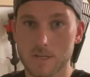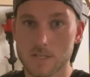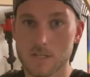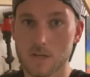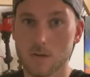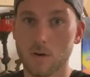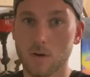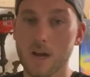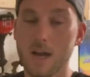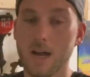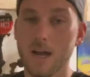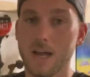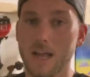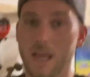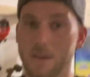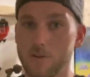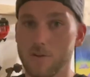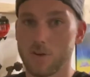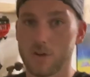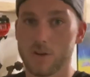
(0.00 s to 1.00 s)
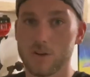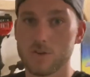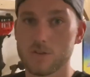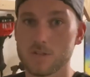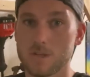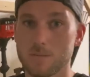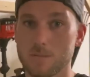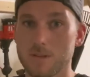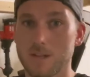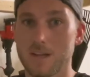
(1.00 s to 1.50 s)
So if you're gonna do
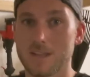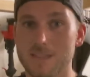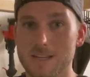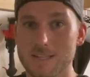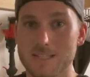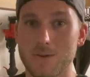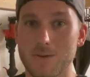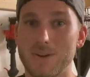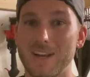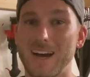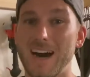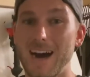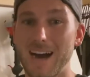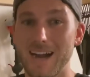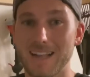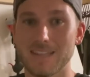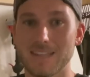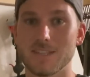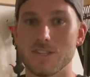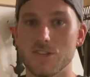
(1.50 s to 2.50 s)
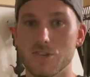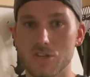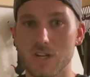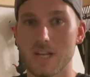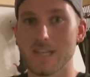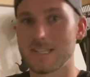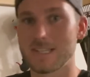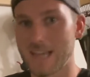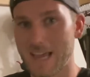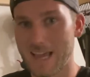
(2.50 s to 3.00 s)
something like this, I would highly
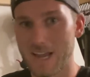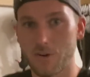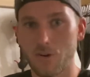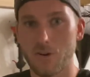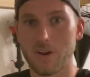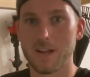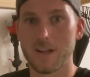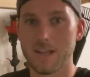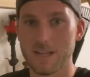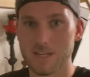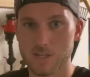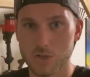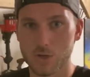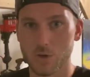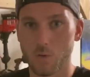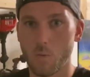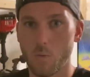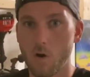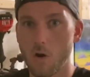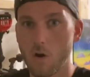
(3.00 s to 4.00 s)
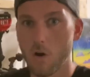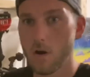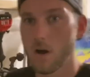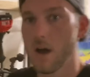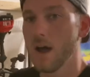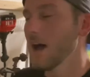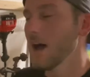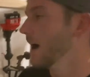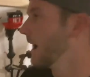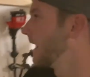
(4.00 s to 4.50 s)
suggest anchoring it into your wall.
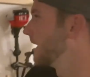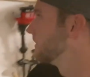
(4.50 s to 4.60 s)
I